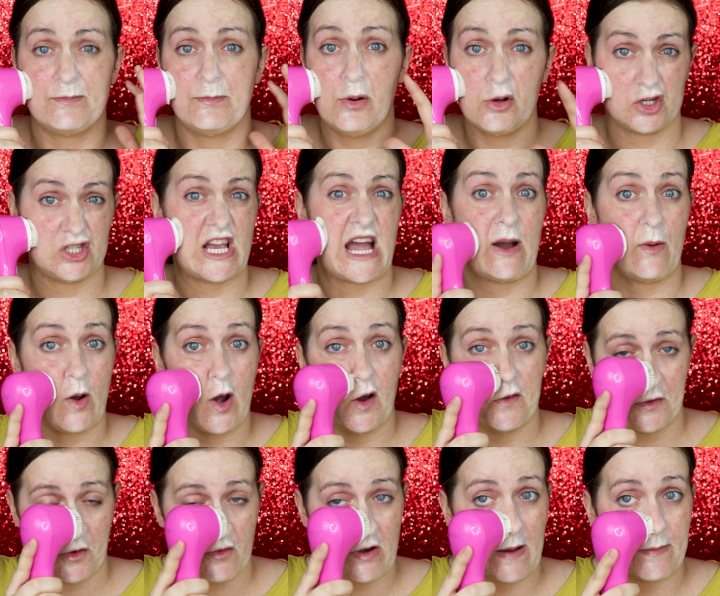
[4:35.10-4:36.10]
push out all
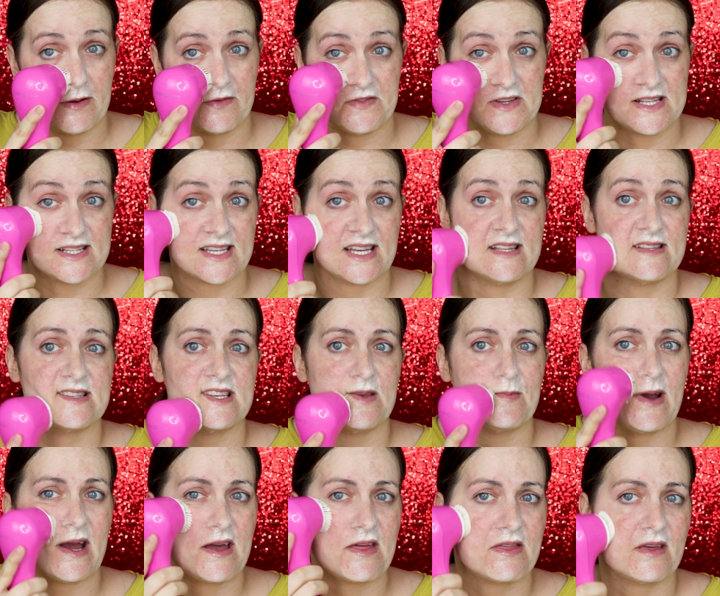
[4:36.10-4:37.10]
the crap of your skin, so you
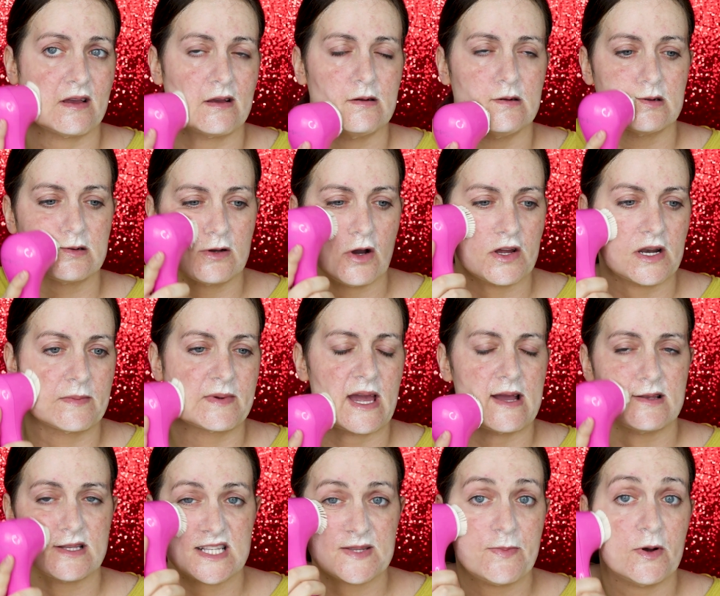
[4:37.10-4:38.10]
might think, oh god, I'm
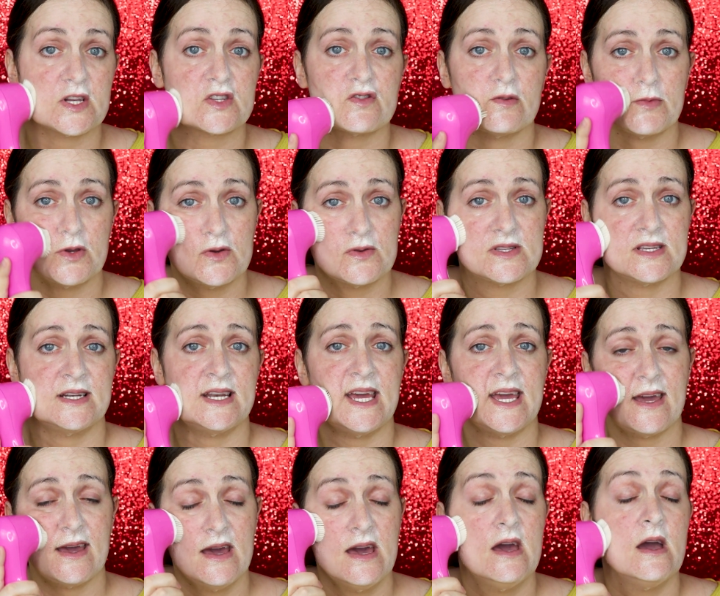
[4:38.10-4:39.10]
getting spots from using
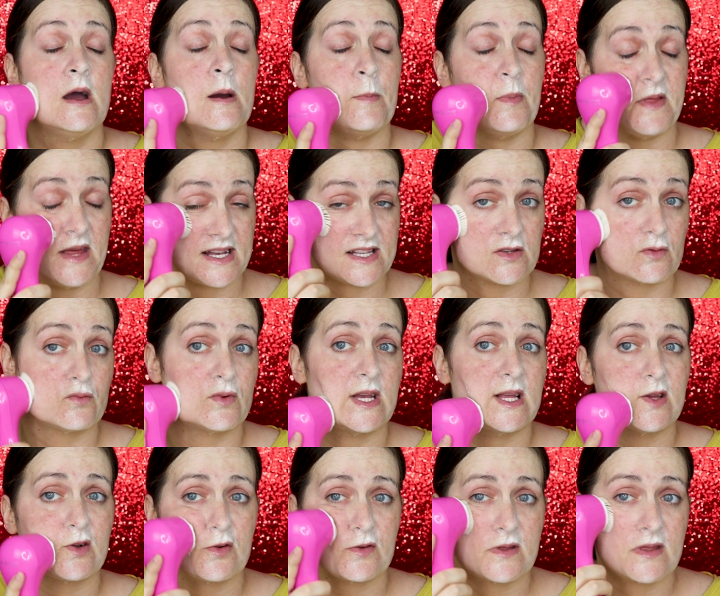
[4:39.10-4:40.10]
it, but that's a
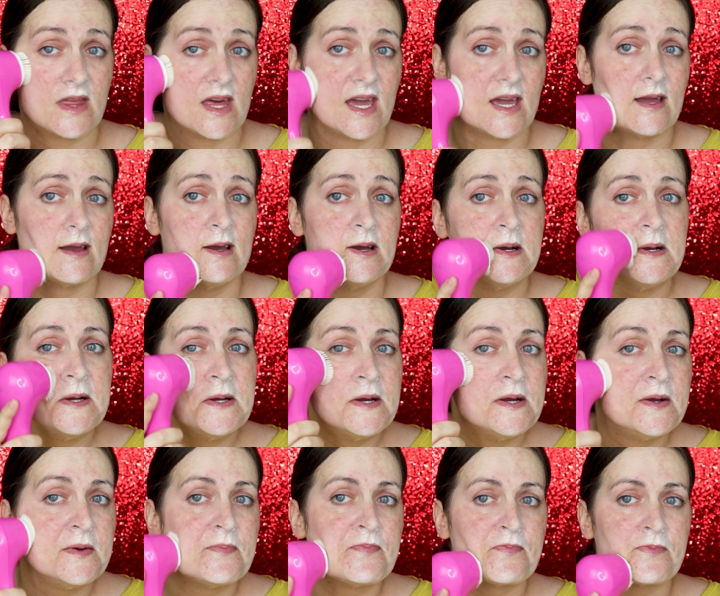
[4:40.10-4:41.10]
really good thing.
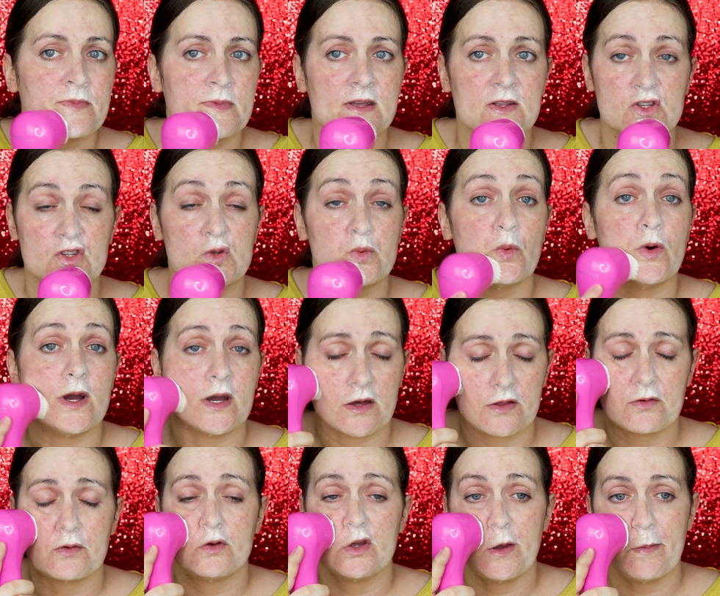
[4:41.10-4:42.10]
Just work
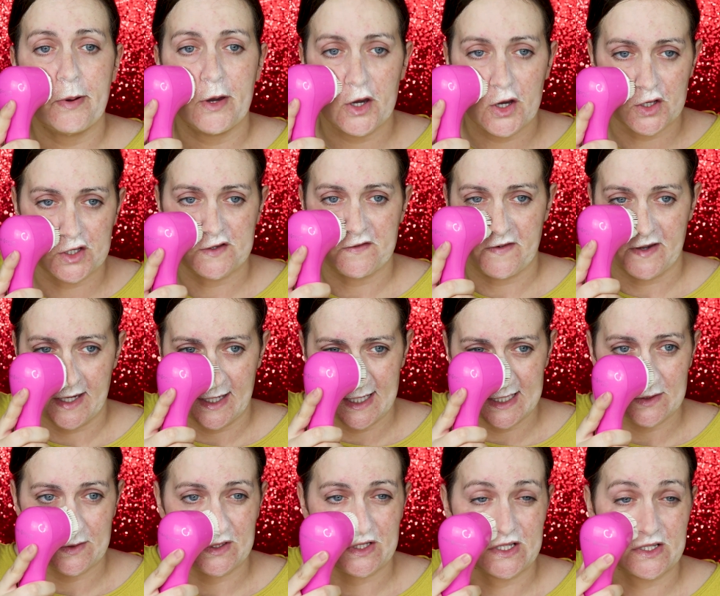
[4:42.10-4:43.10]
through your purge
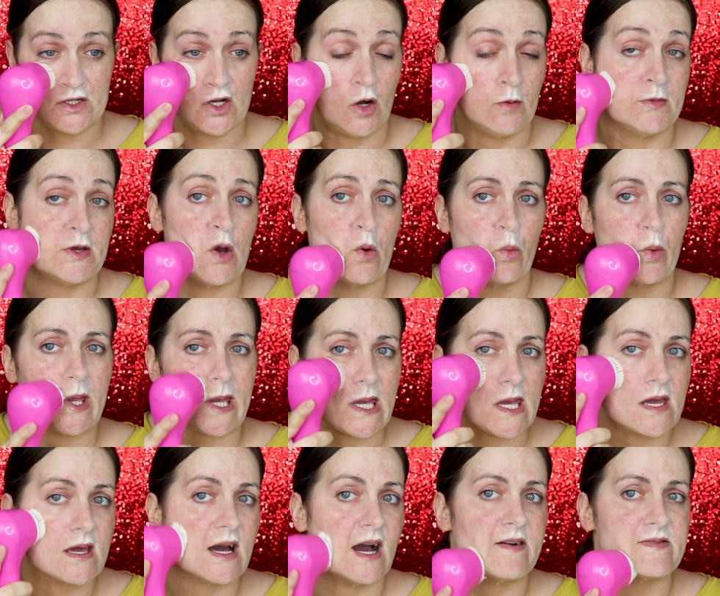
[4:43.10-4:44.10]
phase, which is normally a
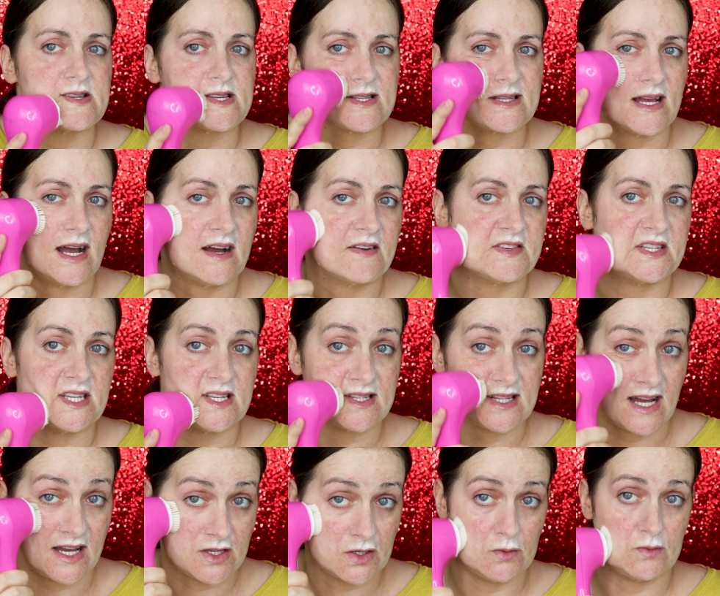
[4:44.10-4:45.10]
week after you
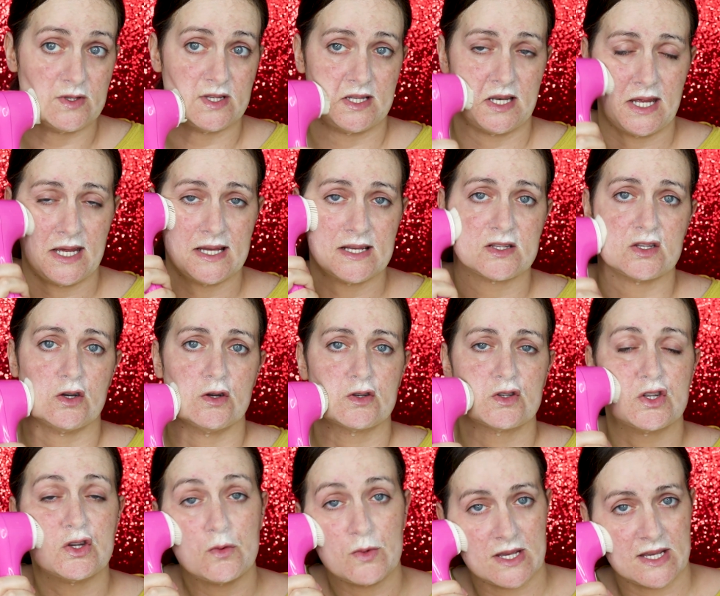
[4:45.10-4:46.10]
start using it, so
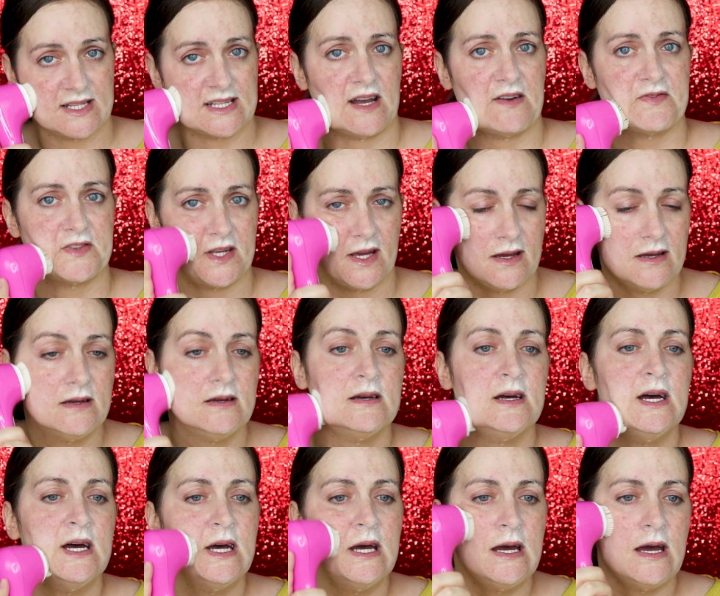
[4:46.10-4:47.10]
2 weeks after,
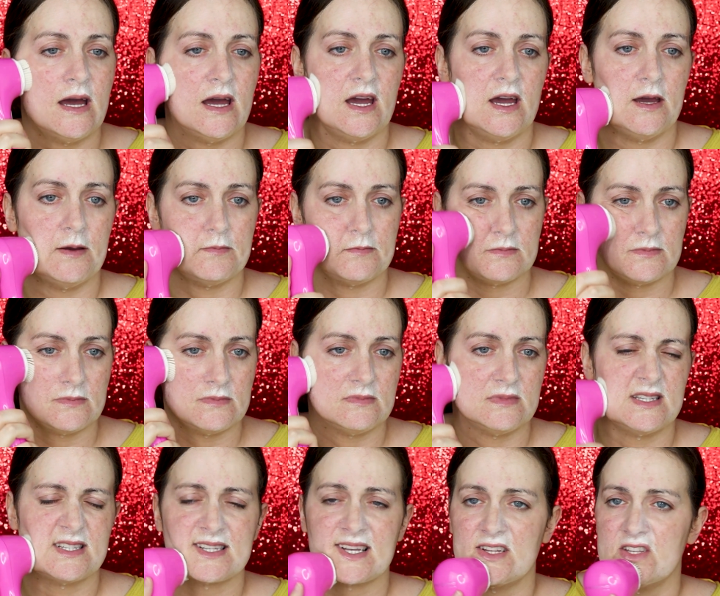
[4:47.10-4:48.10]

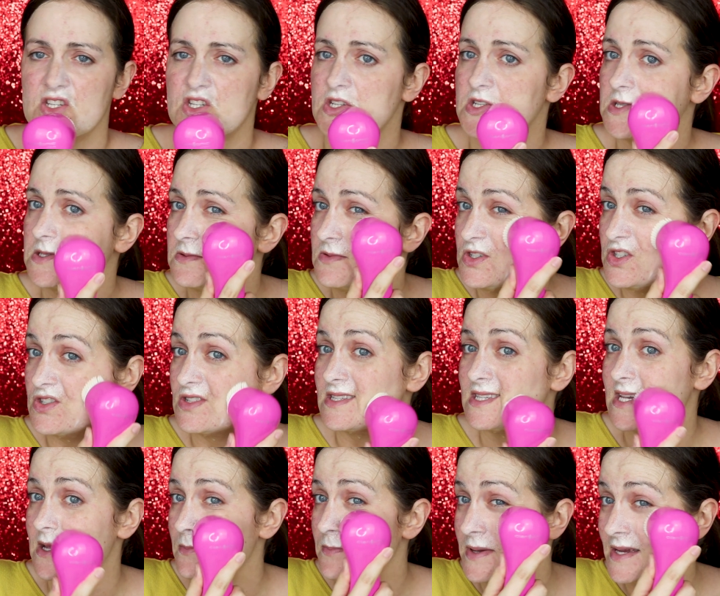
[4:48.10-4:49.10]
your skin, you should
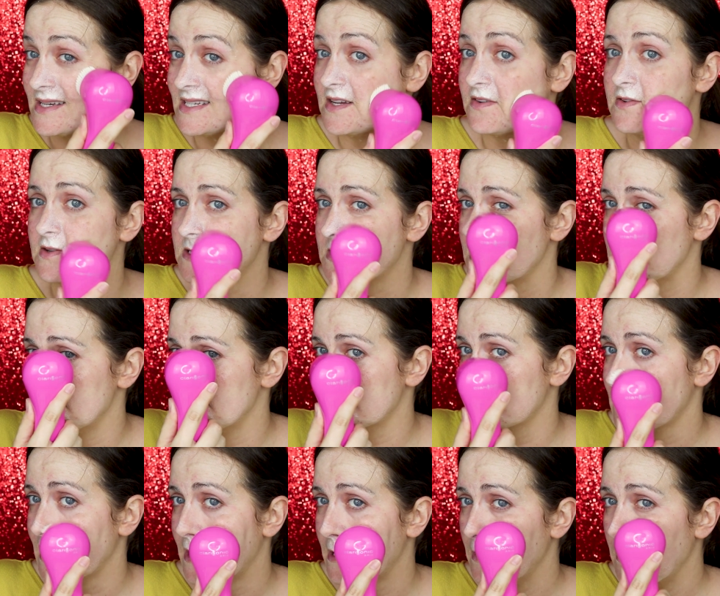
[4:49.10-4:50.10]
see a big difference in your
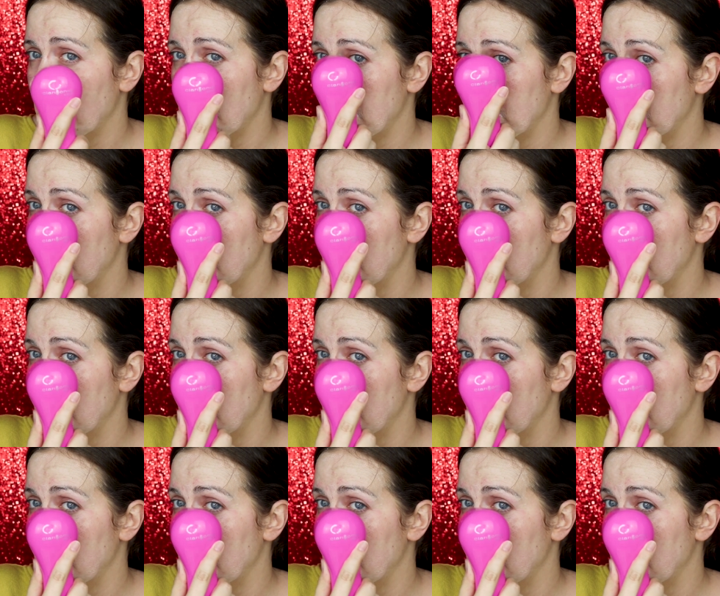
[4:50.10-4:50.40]
skin.